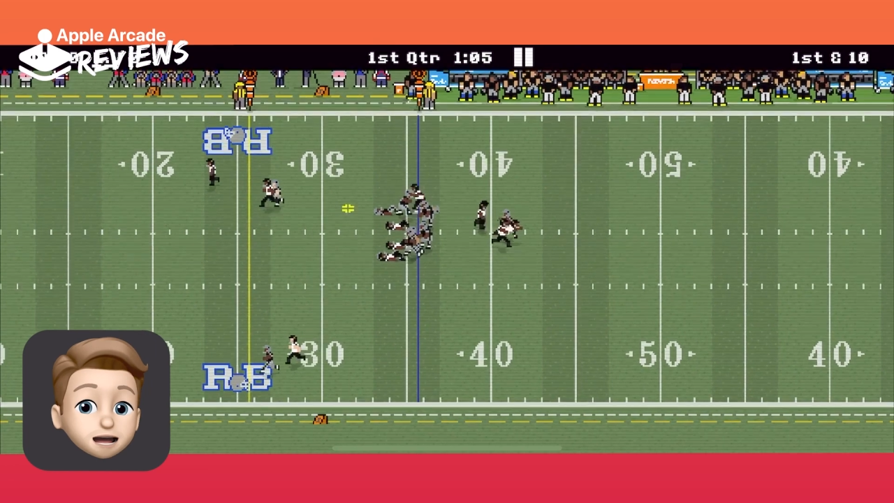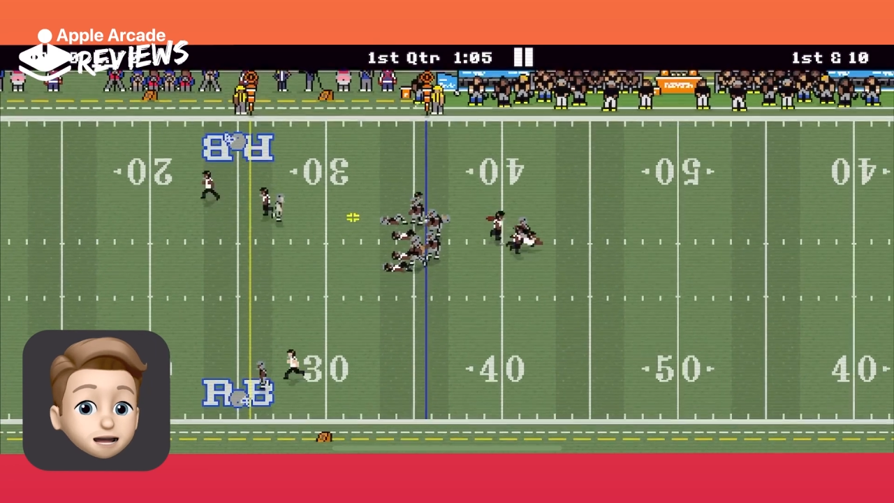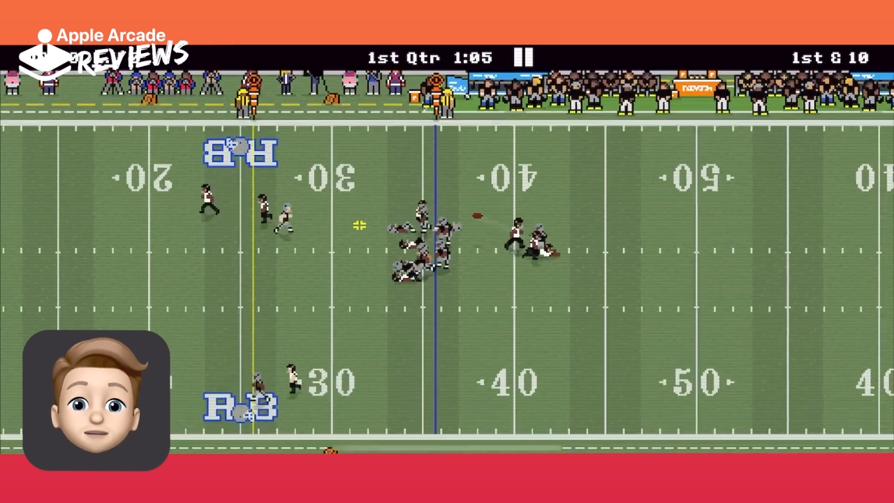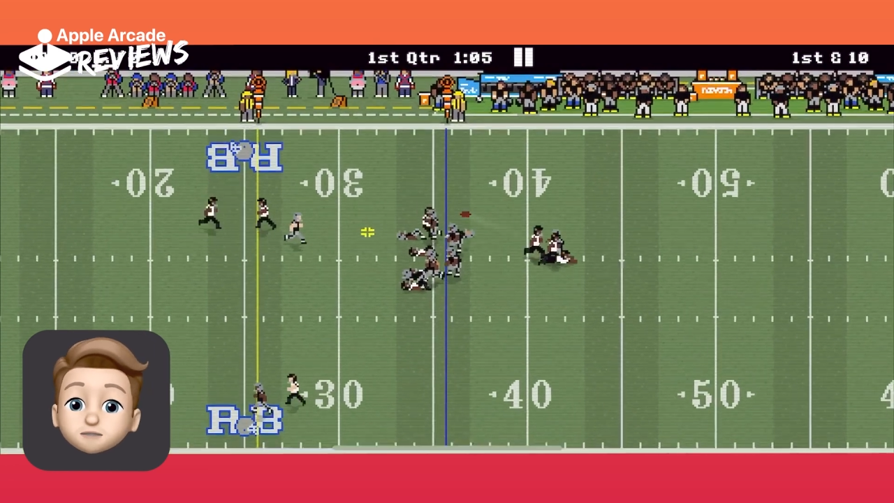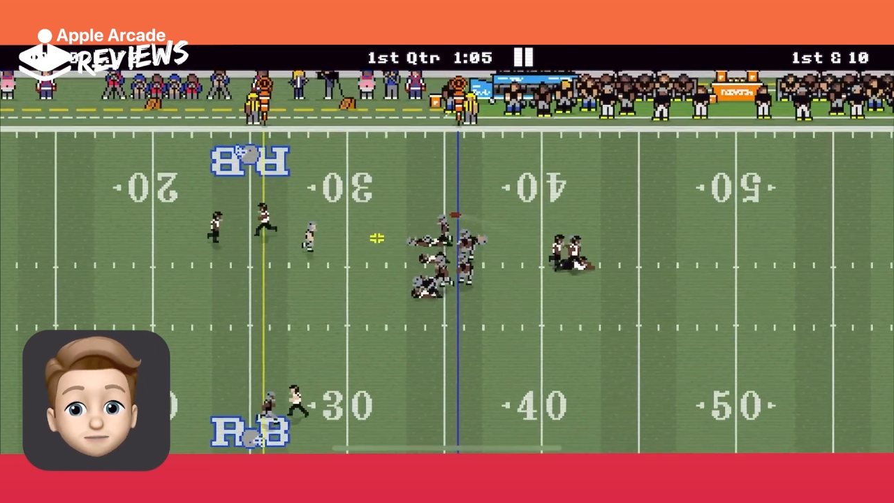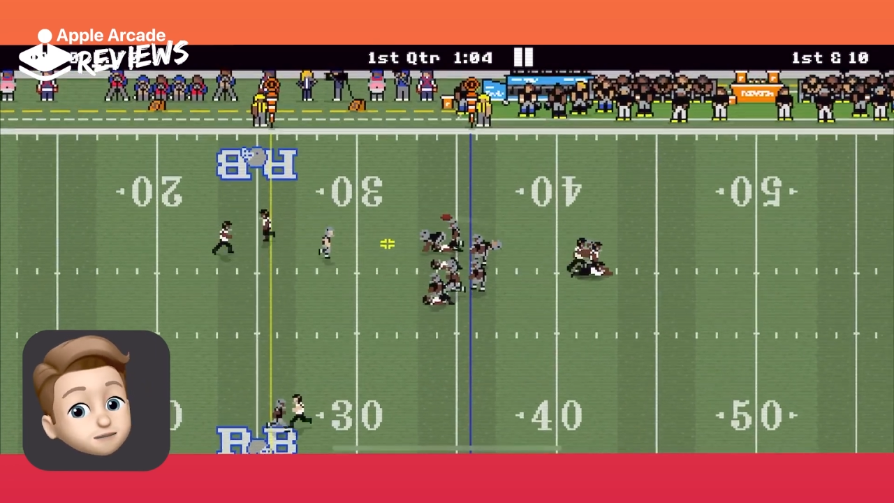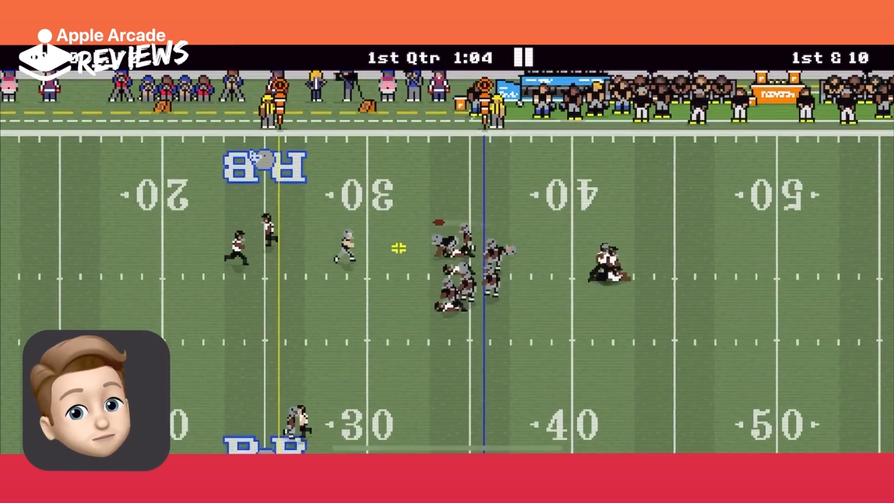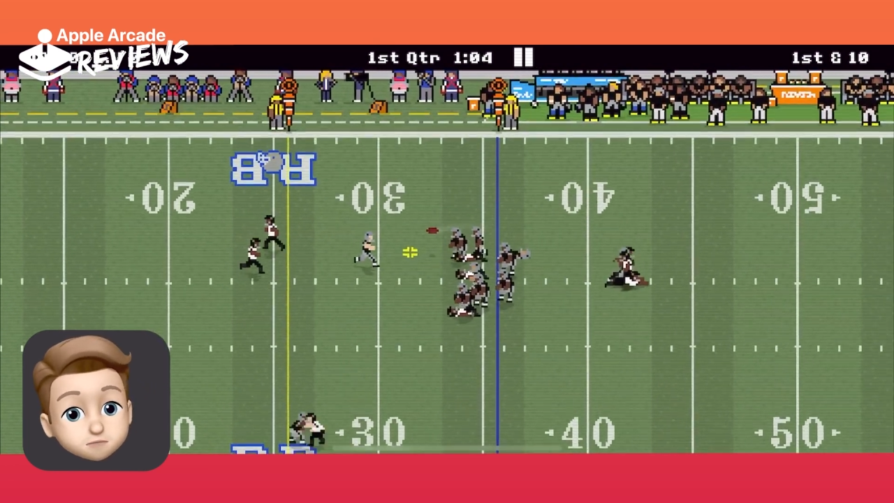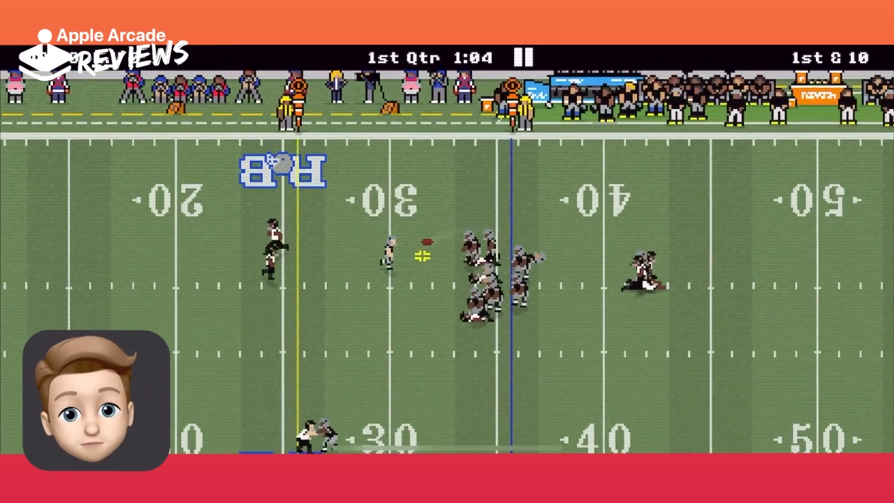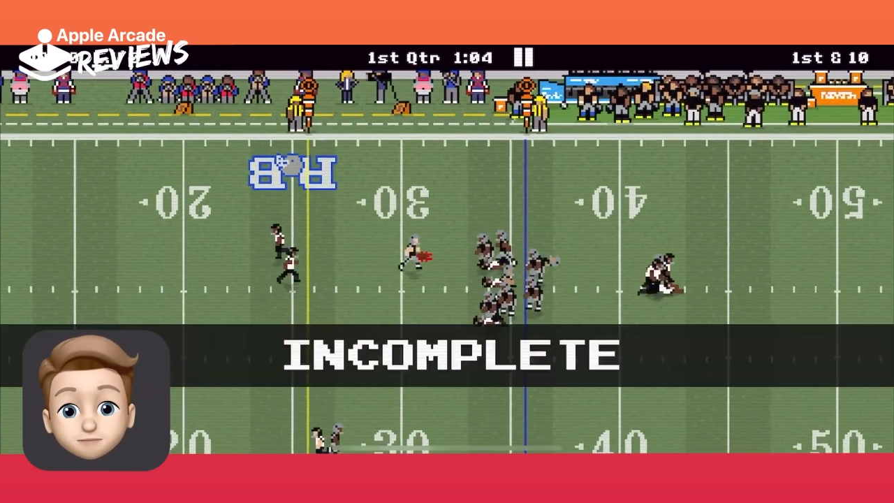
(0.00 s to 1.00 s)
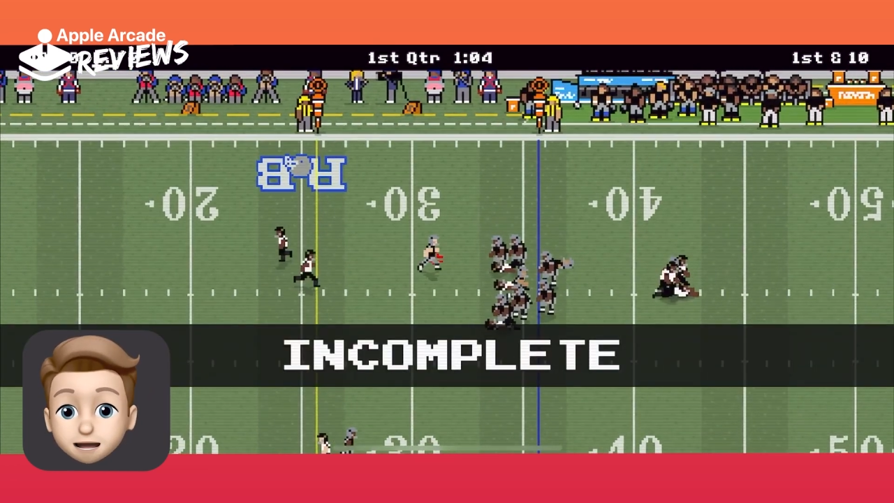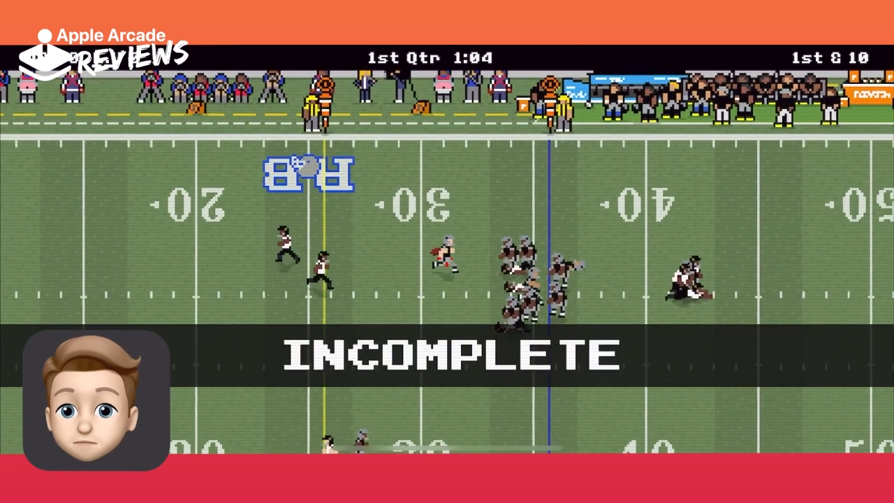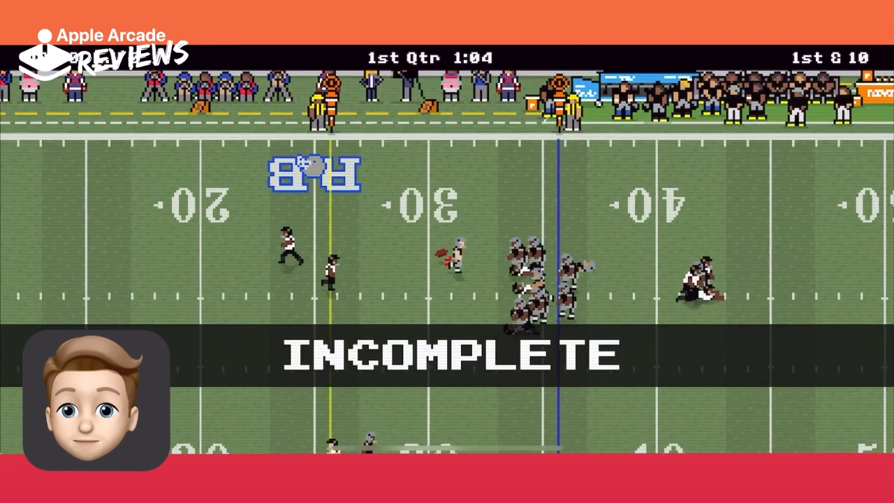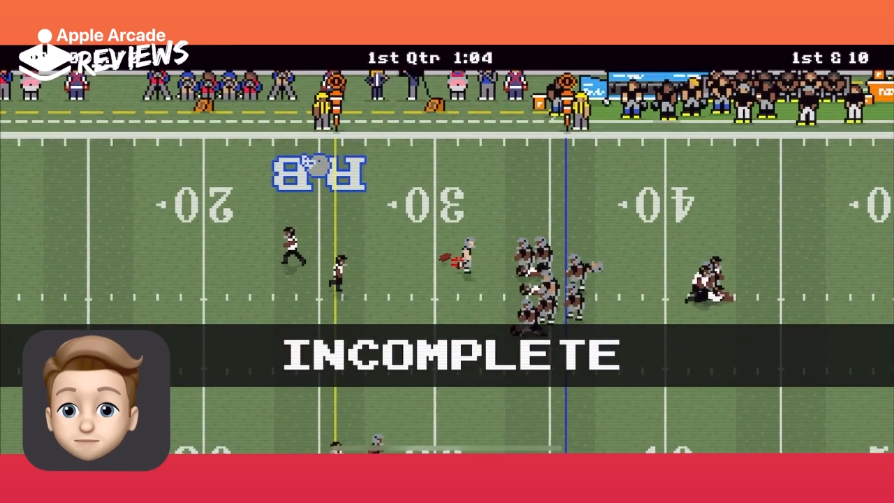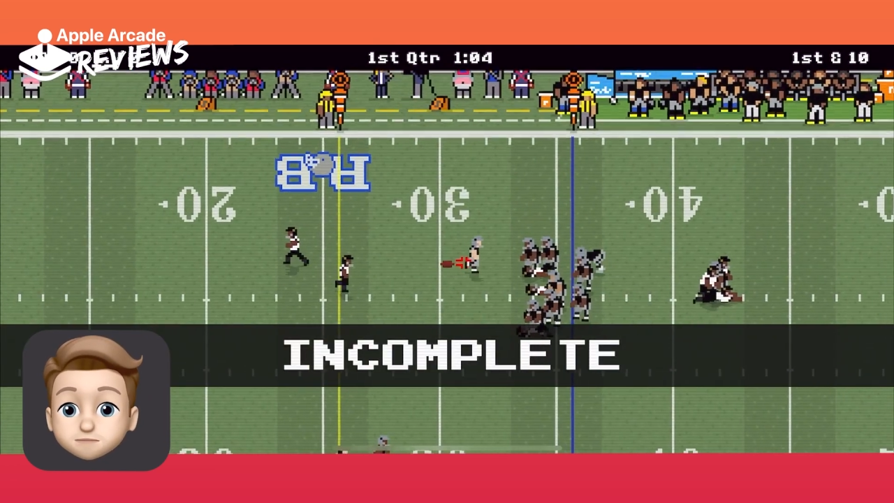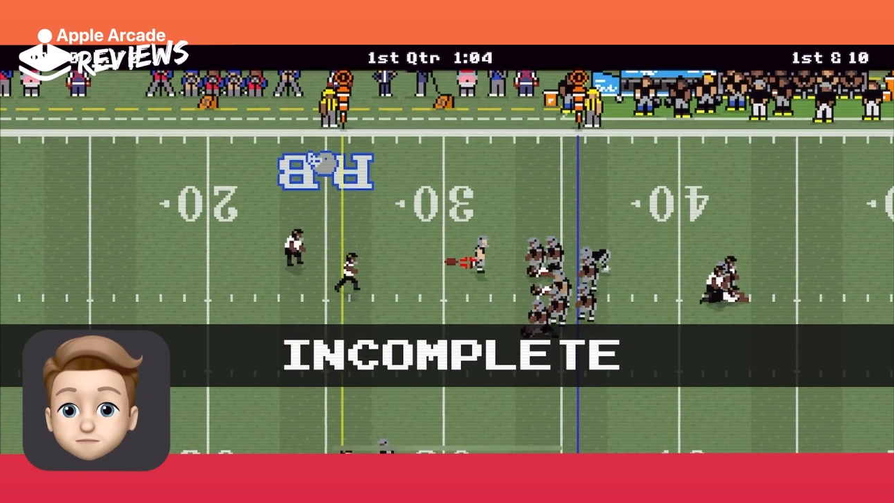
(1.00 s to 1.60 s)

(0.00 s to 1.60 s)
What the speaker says: and you'll start to lose games.